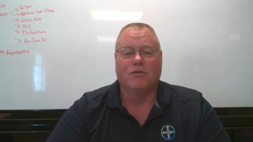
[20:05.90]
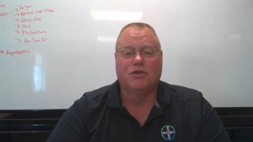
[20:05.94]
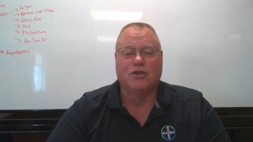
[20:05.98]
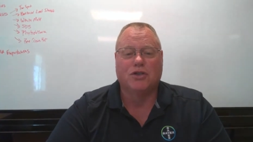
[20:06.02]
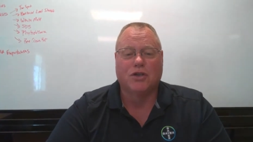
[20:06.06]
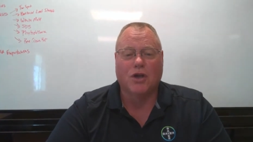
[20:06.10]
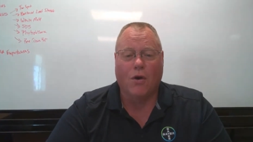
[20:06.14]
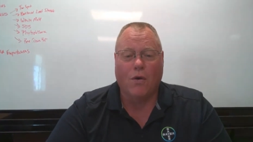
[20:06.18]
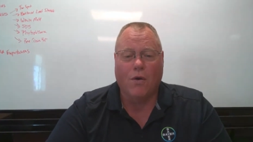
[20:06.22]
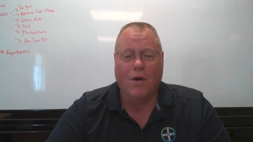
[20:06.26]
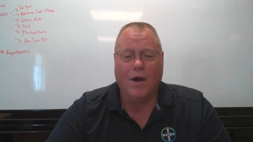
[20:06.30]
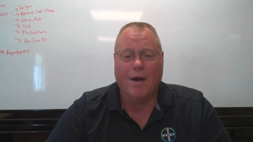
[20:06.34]

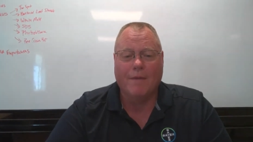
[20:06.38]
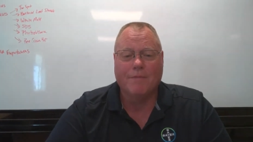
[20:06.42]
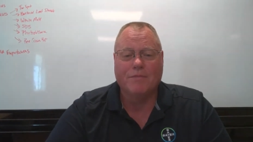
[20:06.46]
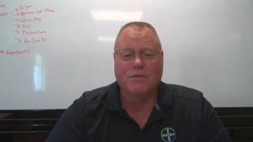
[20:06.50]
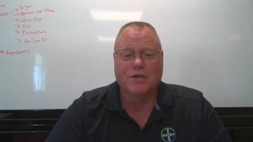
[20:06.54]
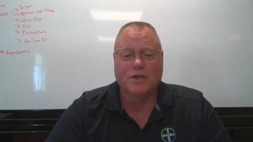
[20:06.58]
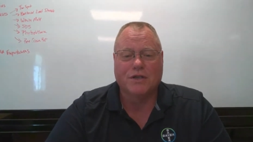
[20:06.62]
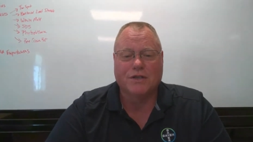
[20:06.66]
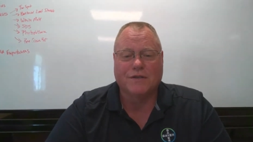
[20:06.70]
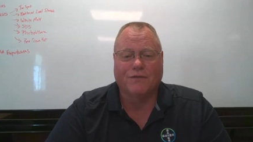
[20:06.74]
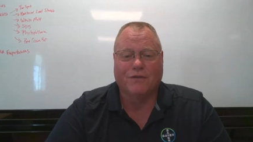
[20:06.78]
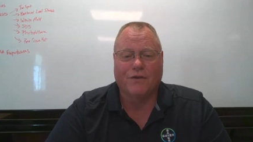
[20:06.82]
show up
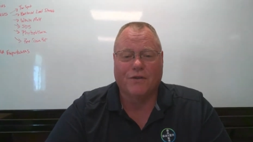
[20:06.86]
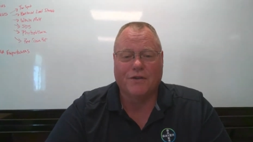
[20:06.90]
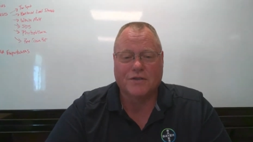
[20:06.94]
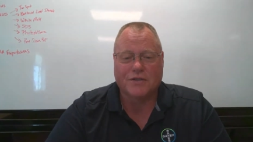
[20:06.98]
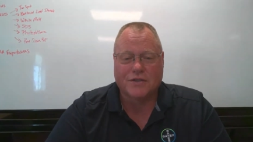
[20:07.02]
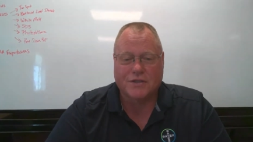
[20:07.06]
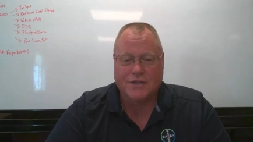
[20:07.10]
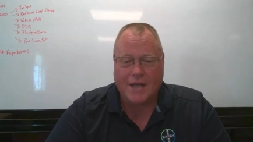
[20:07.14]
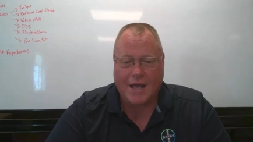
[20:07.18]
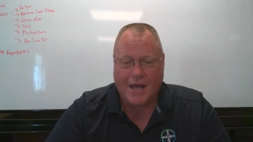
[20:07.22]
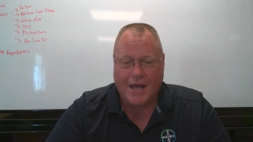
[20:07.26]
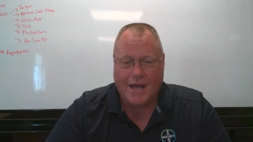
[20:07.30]
just for the
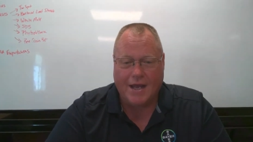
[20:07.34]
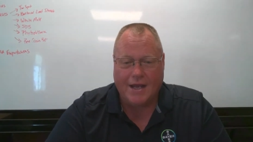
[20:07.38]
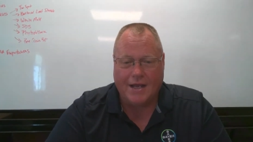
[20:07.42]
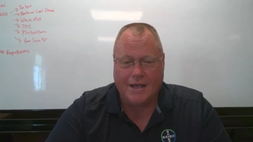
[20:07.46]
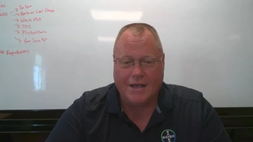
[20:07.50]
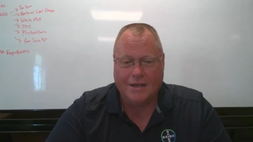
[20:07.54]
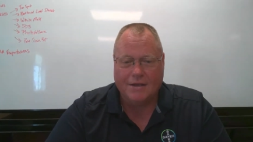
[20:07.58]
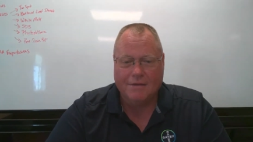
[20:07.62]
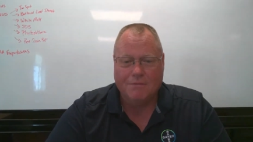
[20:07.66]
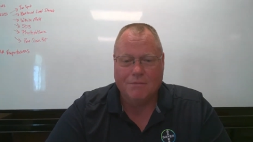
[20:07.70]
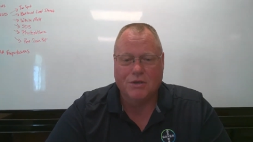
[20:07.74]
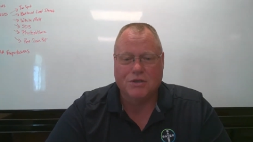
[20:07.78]

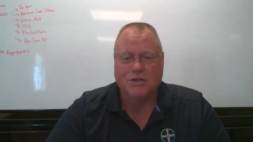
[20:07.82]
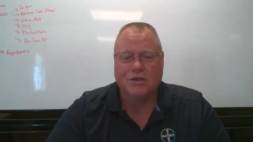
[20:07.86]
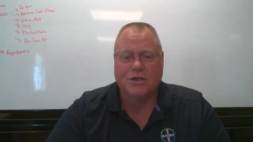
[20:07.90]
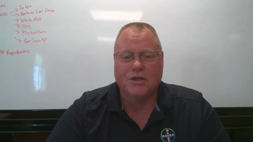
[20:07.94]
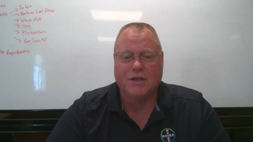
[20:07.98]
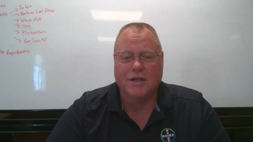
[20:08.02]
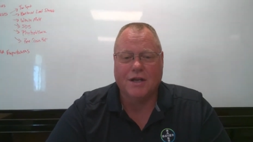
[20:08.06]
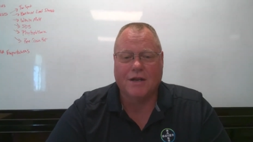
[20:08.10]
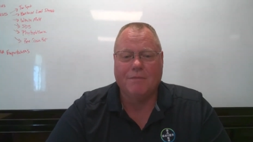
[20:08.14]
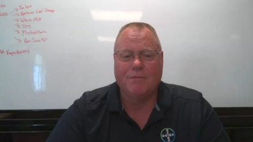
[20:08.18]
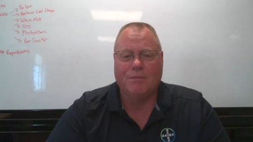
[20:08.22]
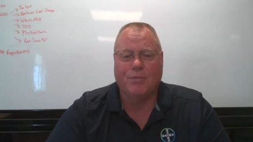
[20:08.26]
steak, but you
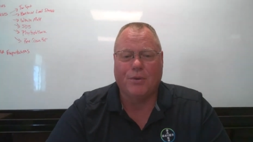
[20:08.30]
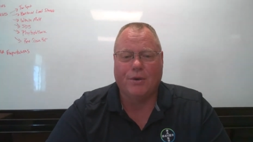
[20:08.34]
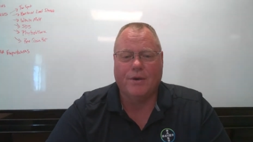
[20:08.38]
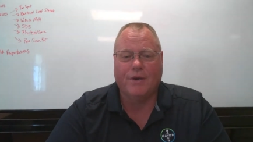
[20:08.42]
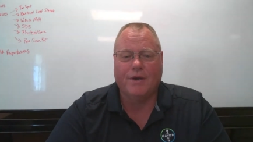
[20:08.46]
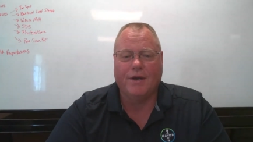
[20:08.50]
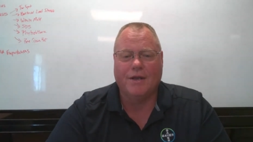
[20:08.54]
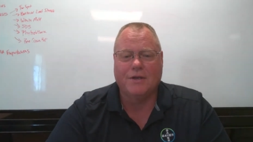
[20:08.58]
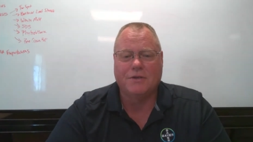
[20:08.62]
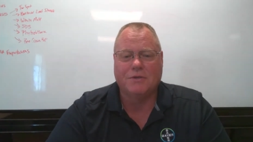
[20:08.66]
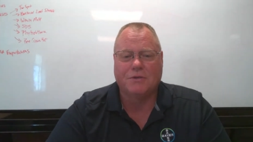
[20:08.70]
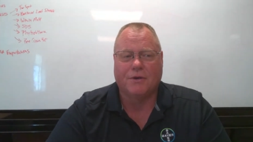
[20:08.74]
didn't put an
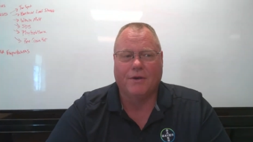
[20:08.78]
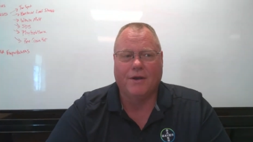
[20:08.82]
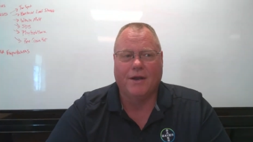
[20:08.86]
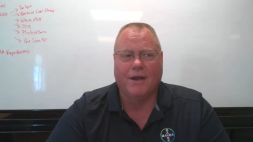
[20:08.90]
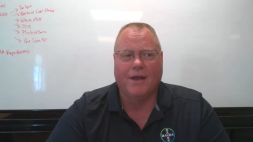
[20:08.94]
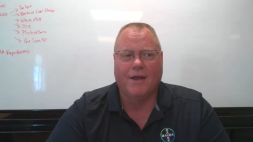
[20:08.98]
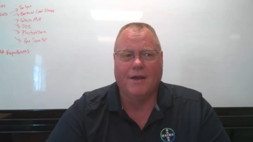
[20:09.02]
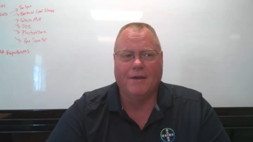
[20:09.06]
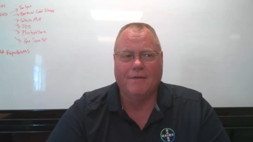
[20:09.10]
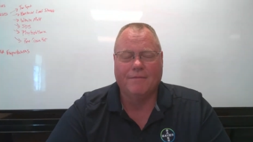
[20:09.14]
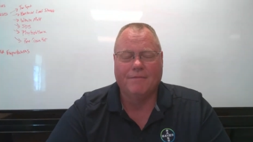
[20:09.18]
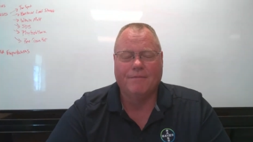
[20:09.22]
entry
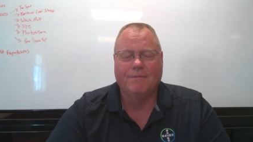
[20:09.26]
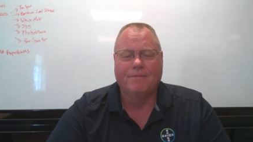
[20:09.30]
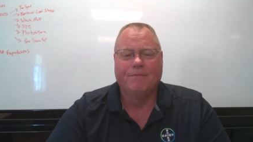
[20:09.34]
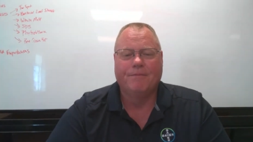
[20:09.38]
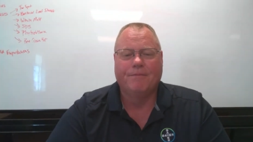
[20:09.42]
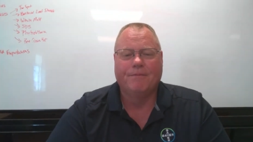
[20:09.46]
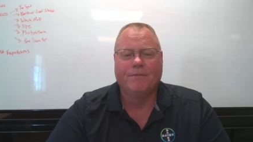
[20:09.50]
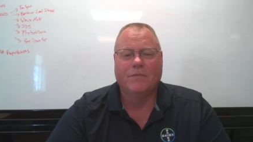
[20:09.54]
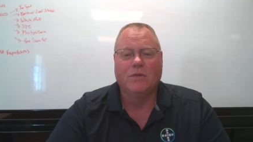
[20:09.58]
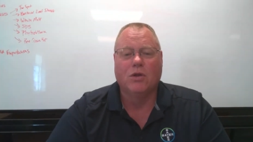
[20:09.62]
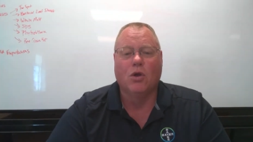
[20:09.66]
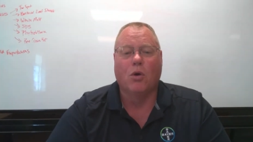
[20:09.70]
in,
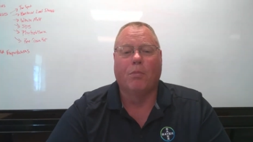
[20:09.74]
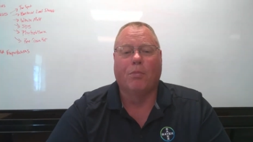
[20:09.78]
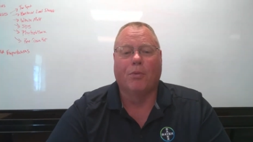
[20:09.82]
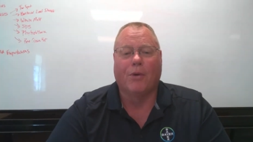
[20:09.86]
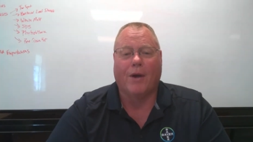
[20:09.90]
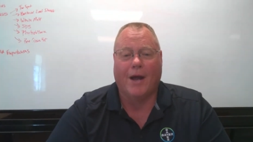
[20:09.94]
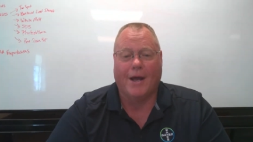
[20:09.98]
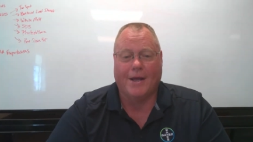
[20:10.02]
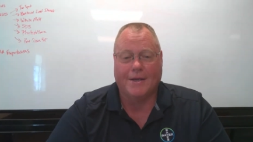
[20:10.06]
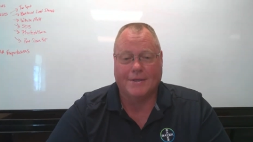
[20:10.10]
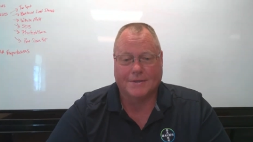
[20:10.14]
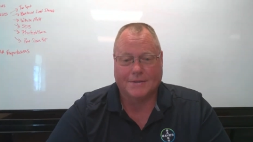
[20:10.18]
no
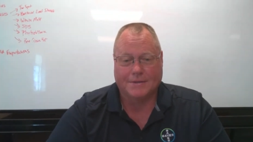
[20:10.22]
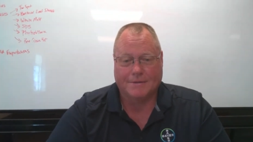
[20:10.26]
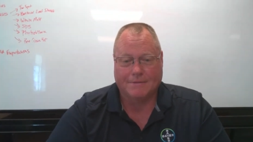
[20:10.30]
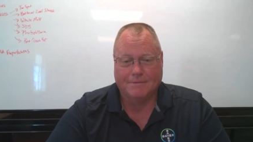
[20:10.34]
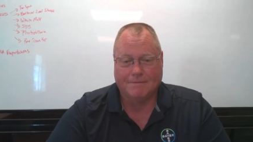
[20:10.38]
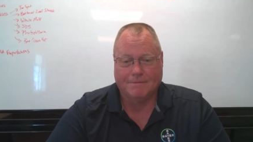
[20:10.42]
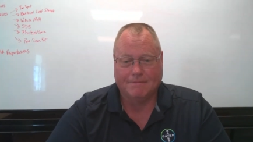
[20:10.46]
prize.